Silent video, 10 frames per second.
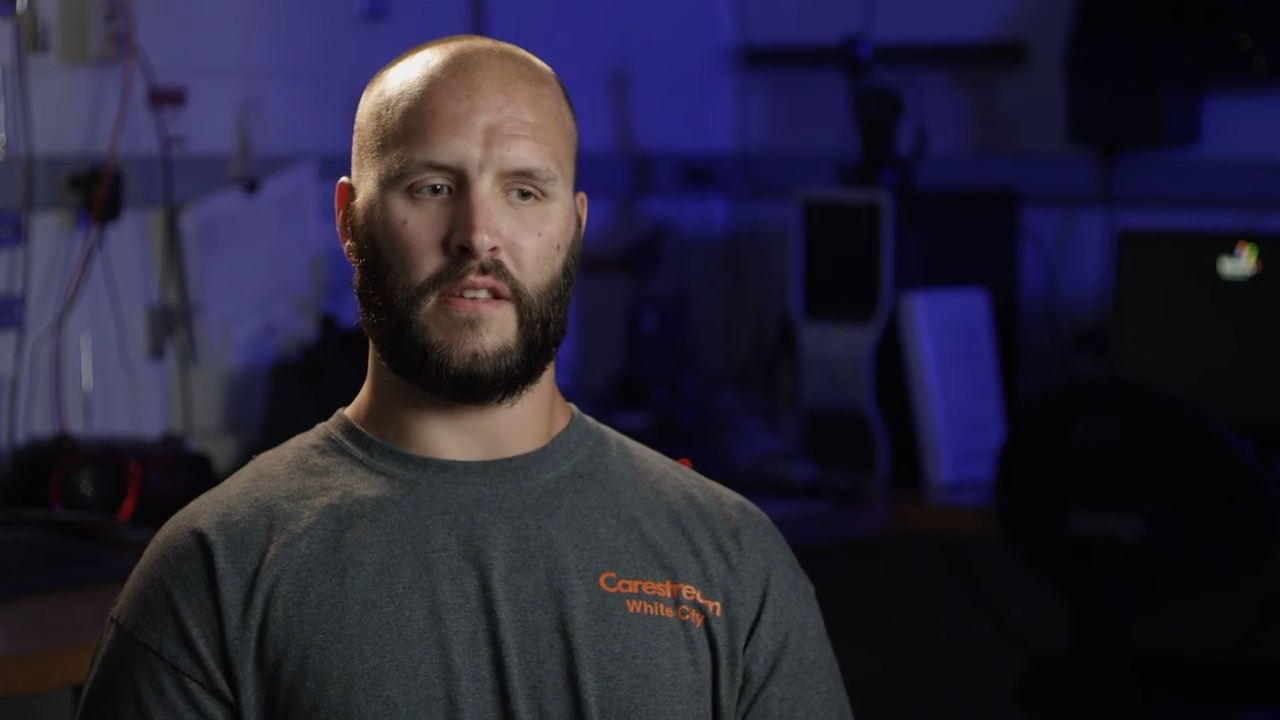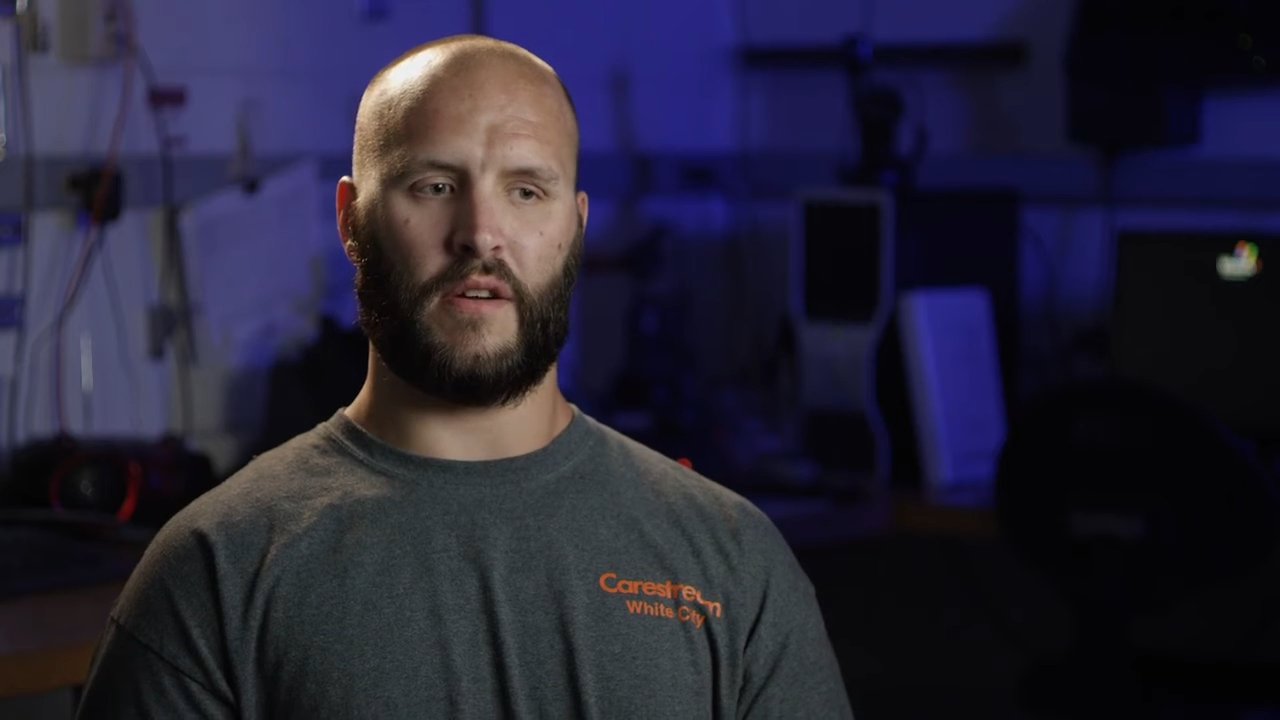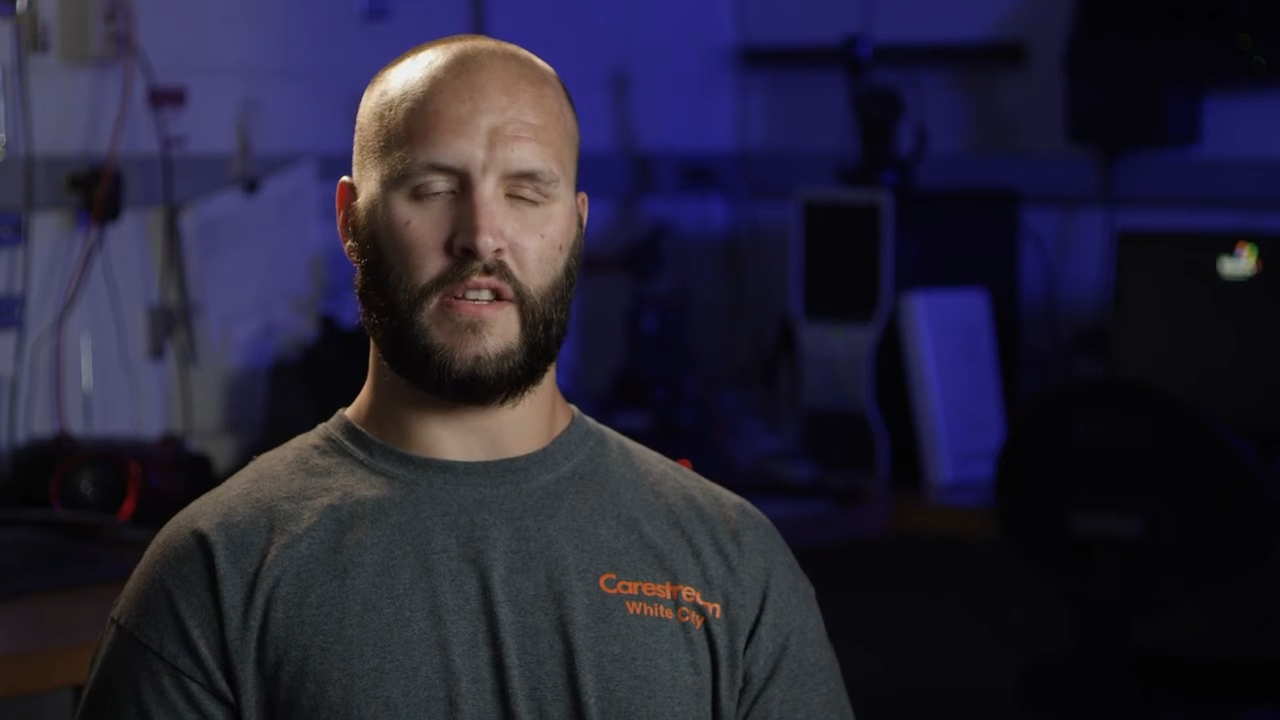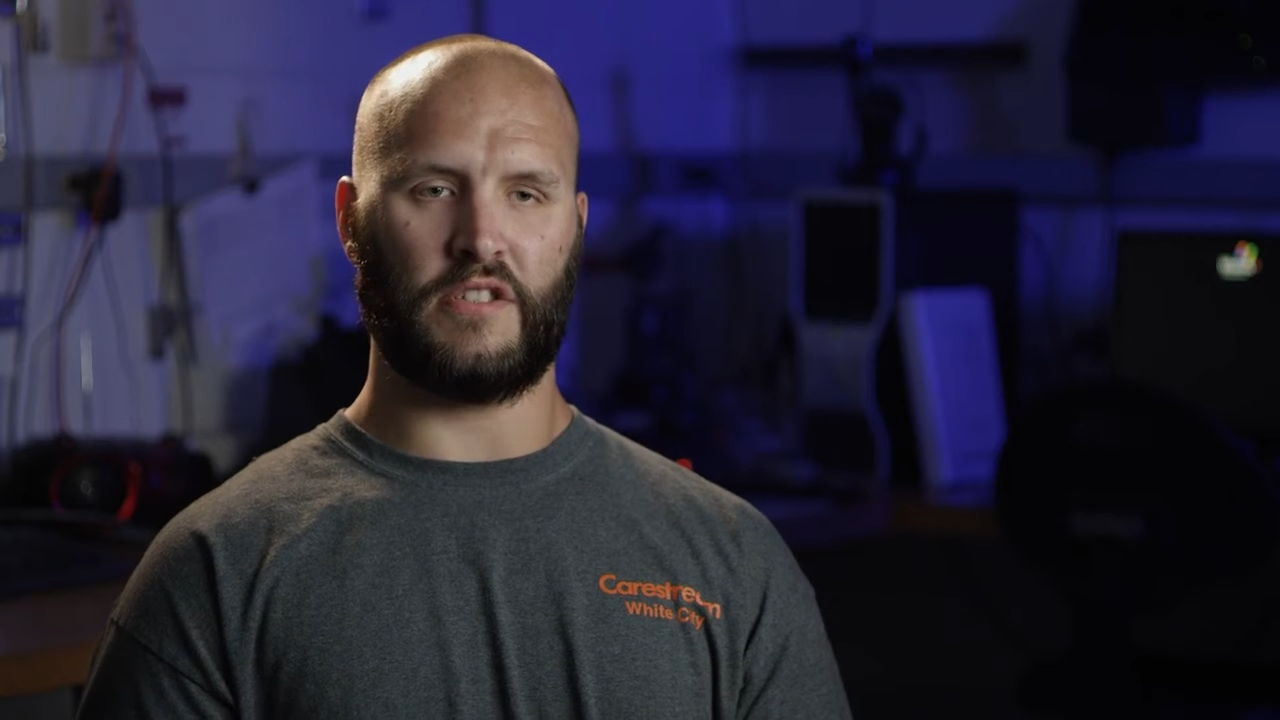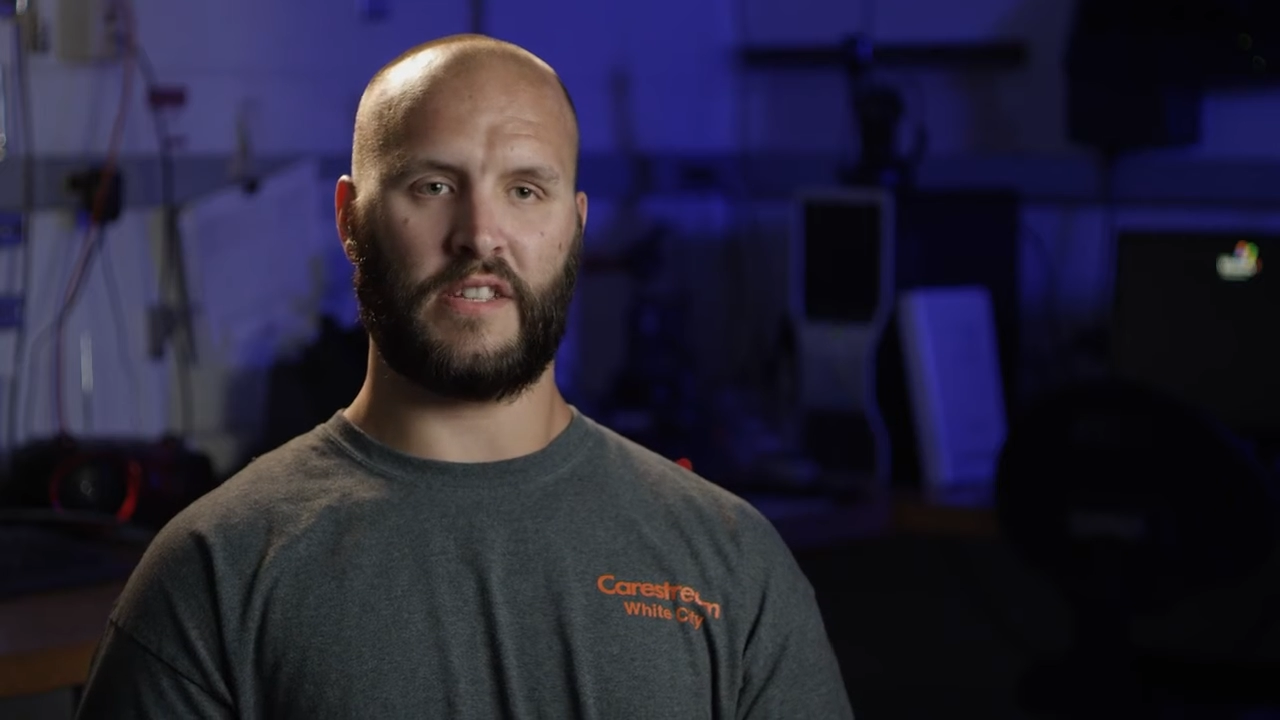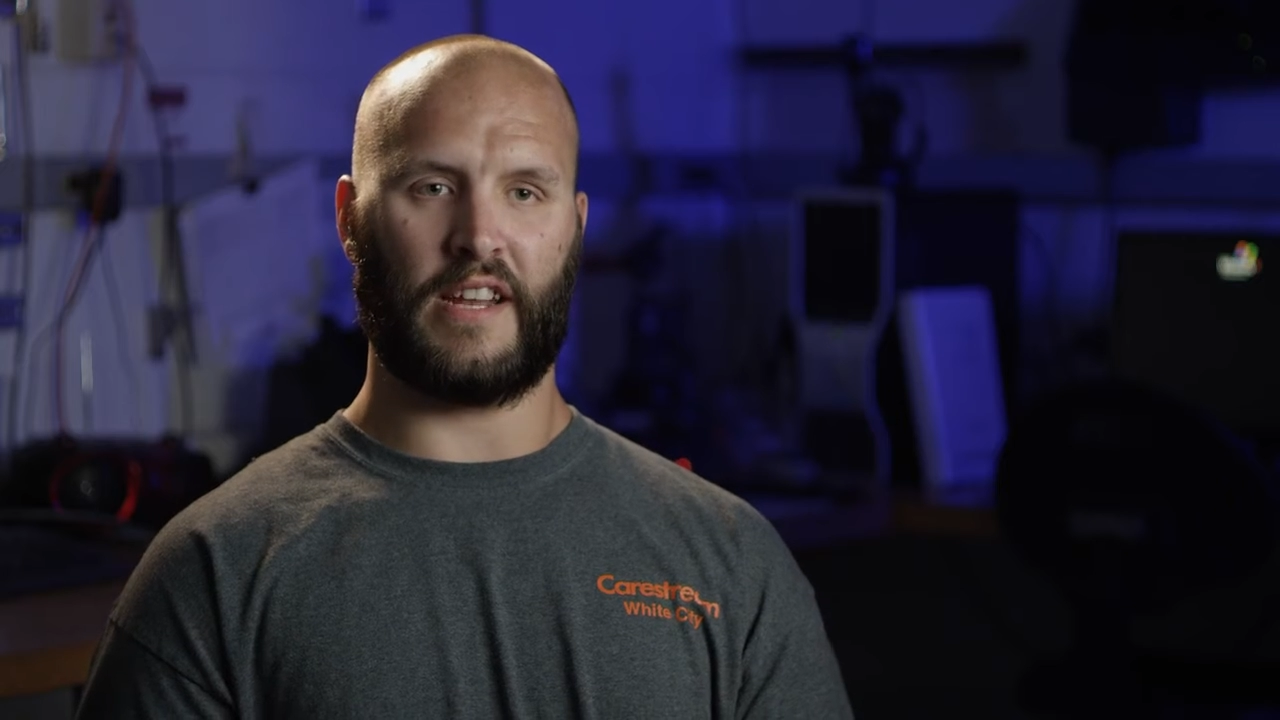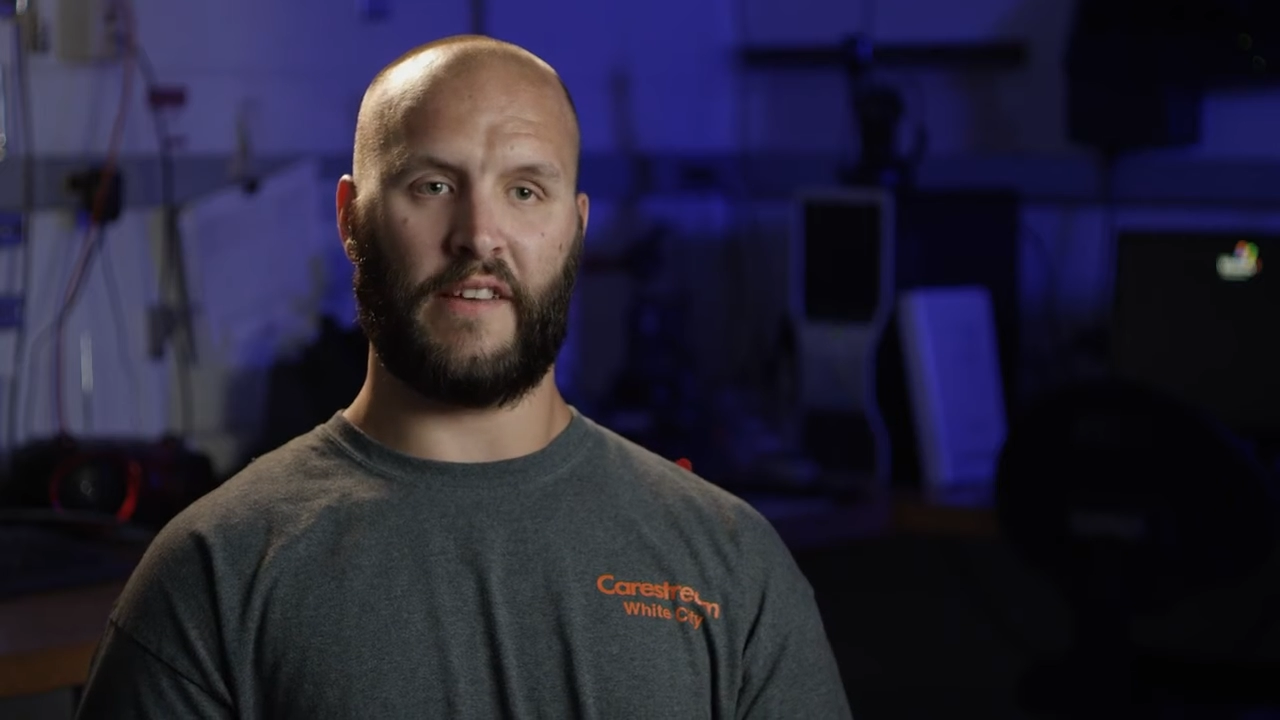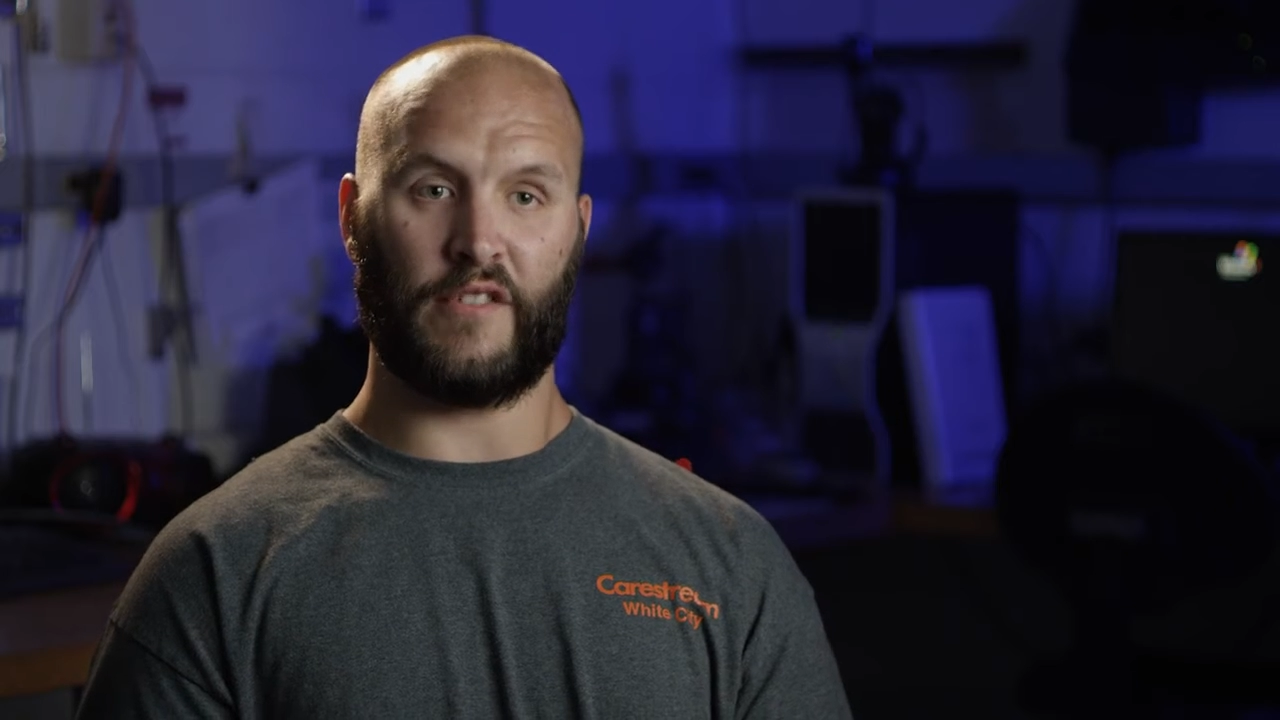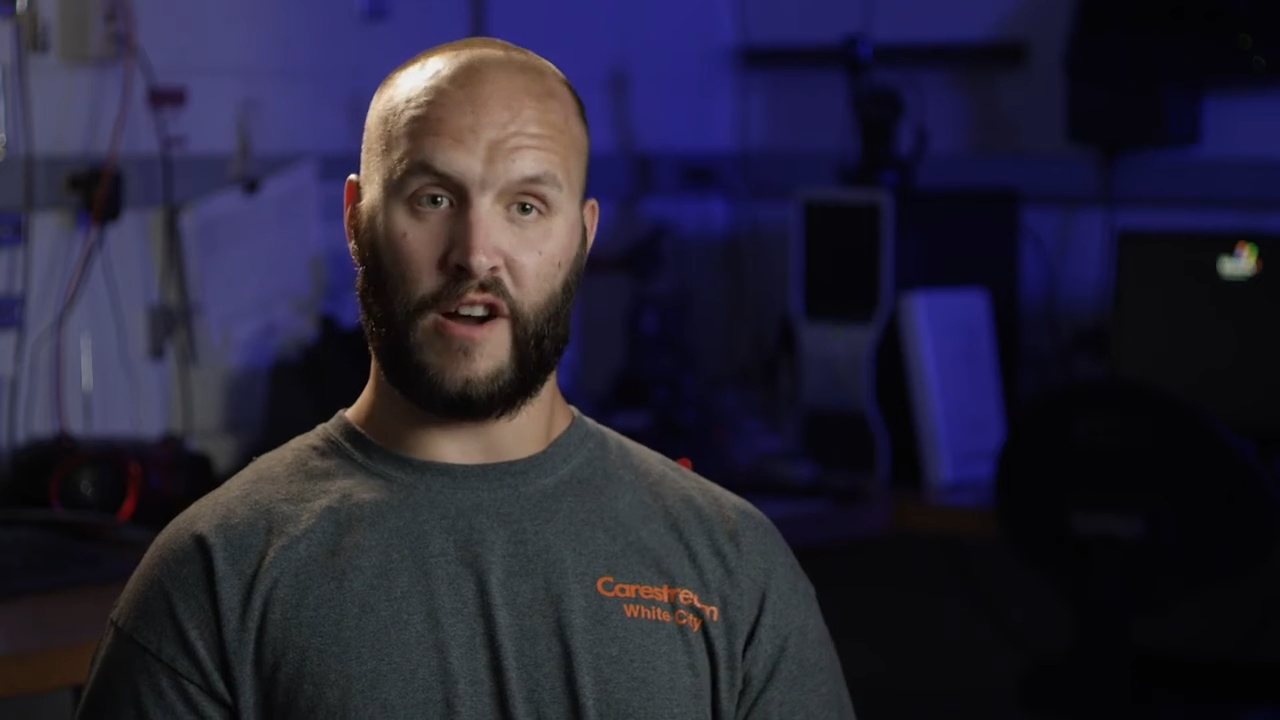I just got to have